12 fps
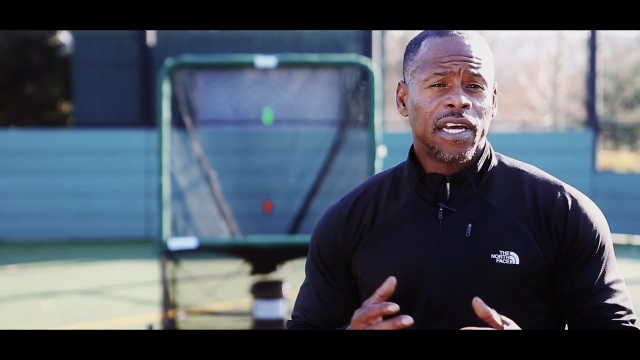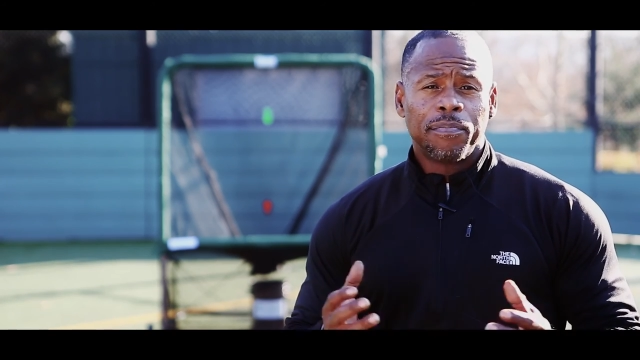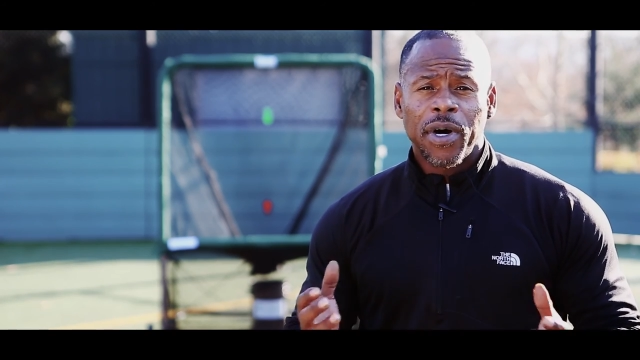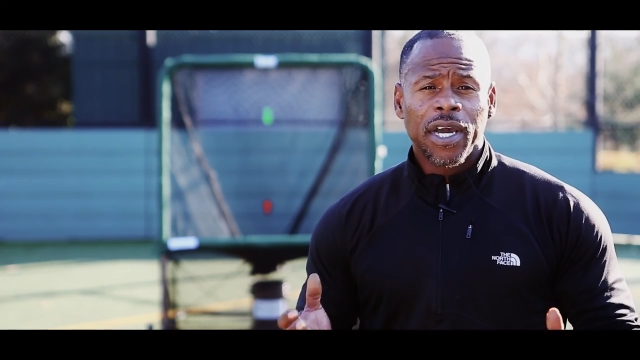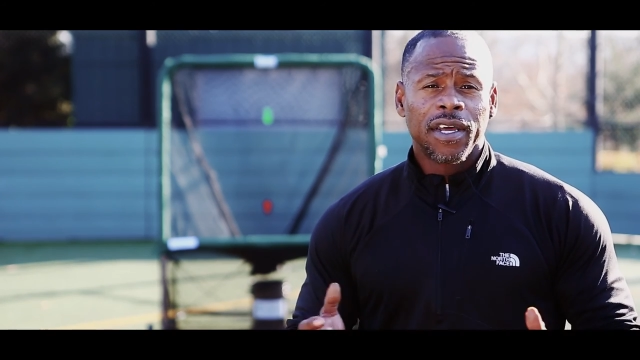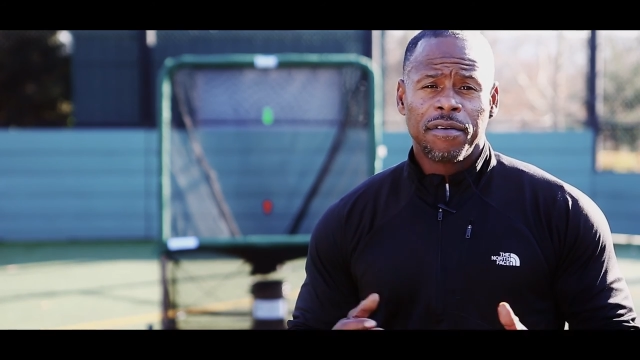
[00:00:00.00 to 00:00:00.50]
a
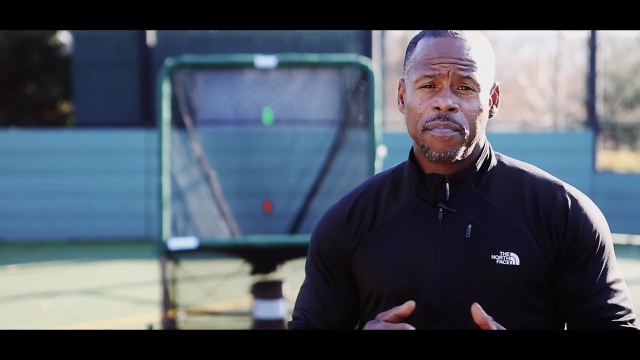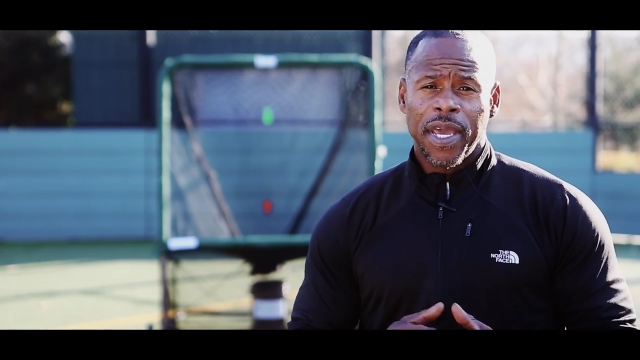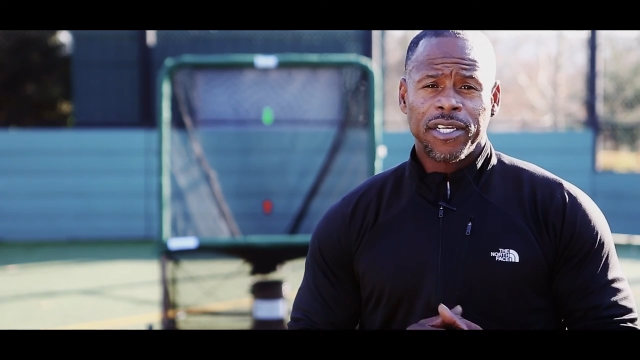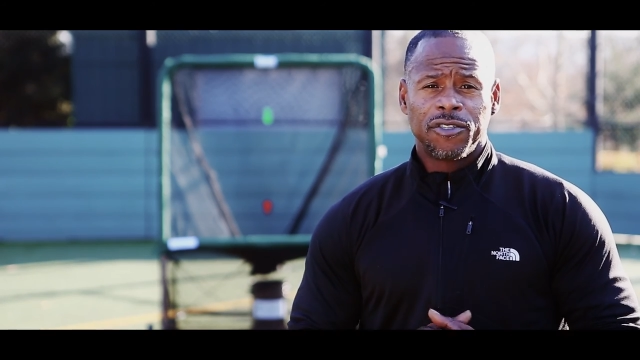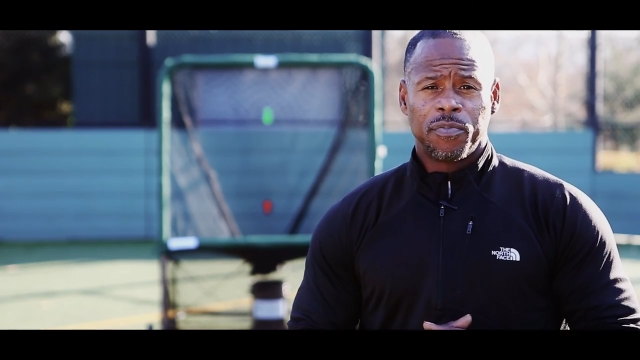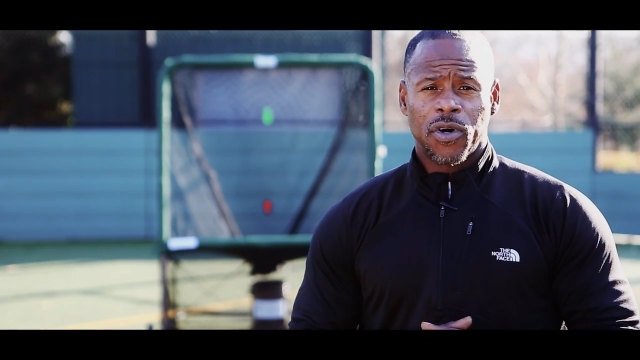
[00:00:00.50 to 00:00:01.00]
bucket of
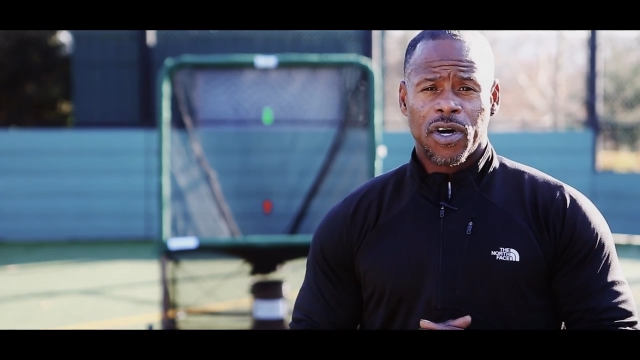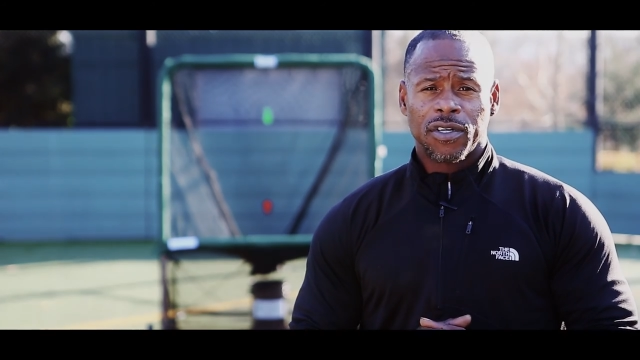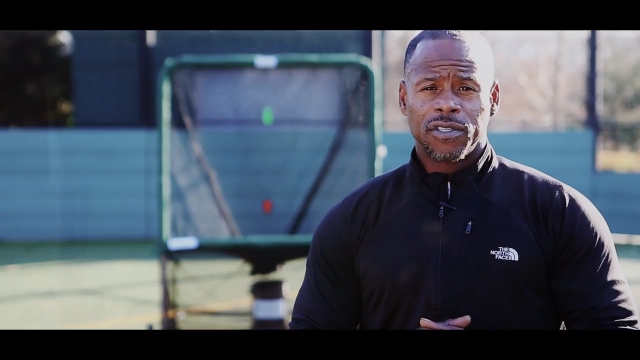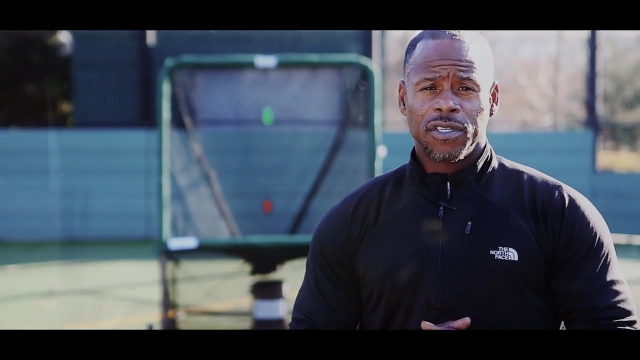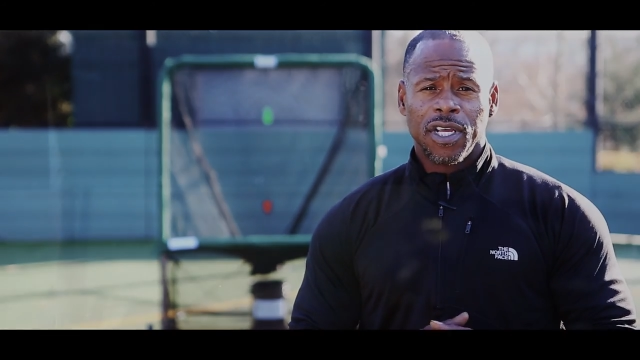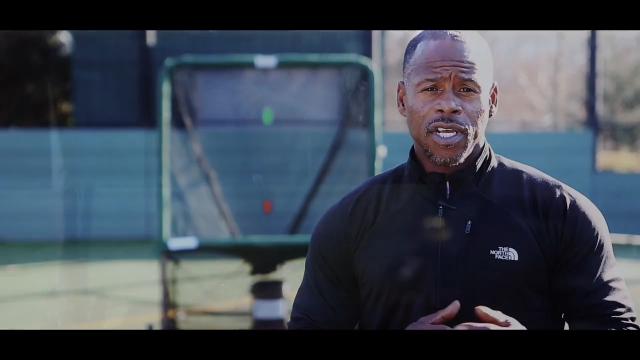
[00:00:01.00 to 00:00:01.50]

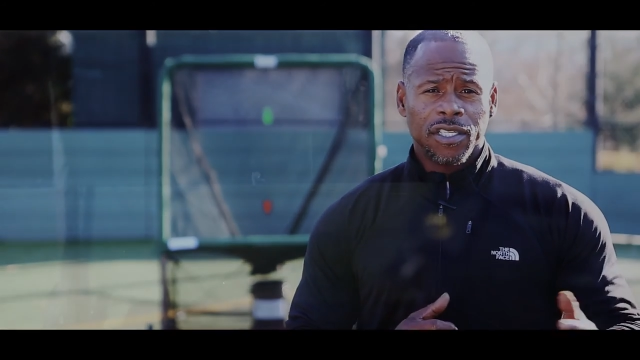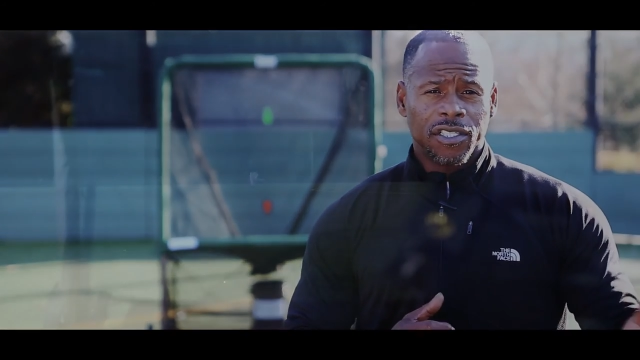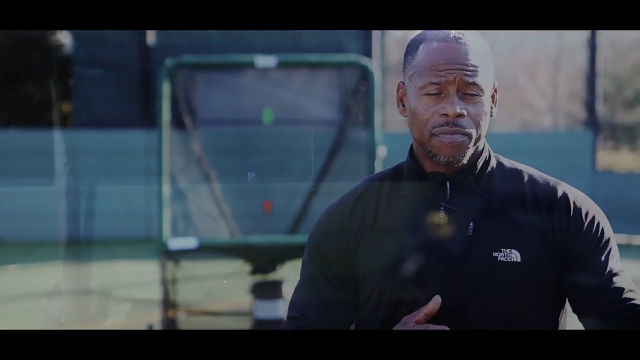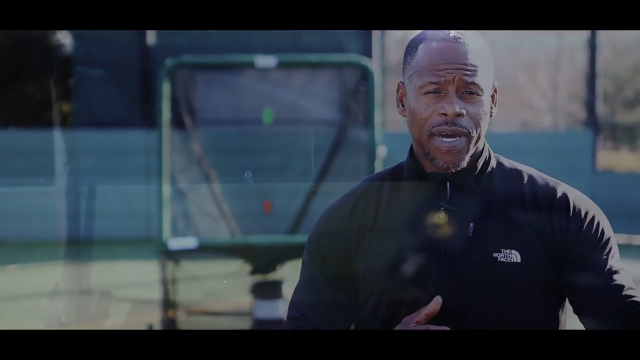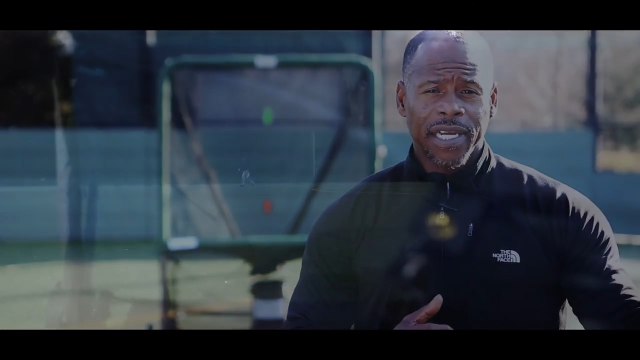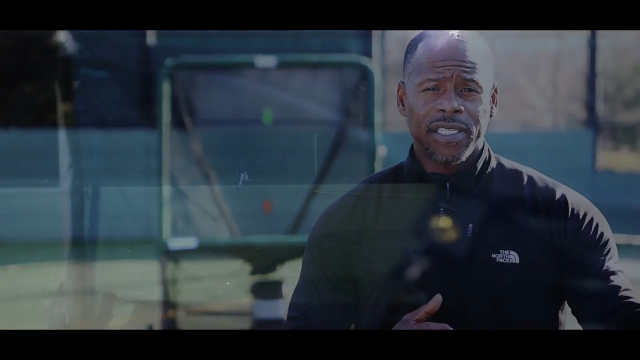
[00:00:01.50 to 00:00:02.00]
baseballs
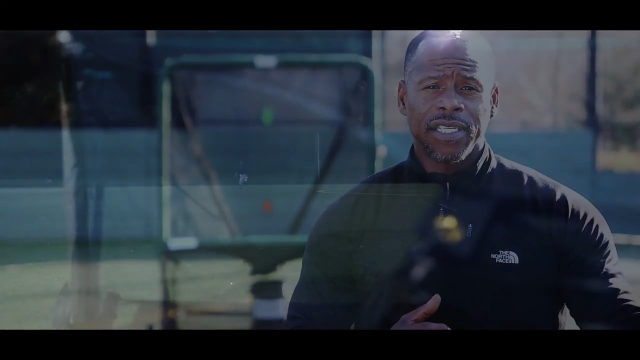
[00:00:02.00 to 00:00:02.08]
to my